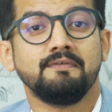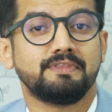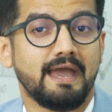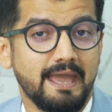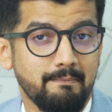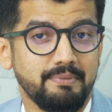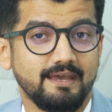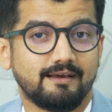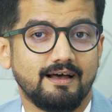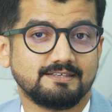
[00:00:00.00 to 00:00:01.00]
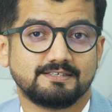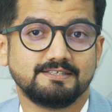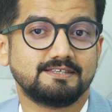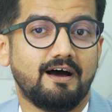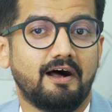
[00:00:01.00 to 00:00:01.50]
The MBA
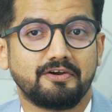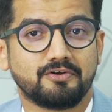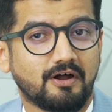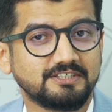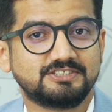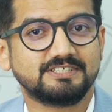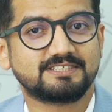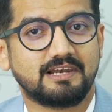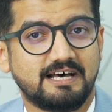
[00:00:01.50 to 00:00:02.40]
classes are not just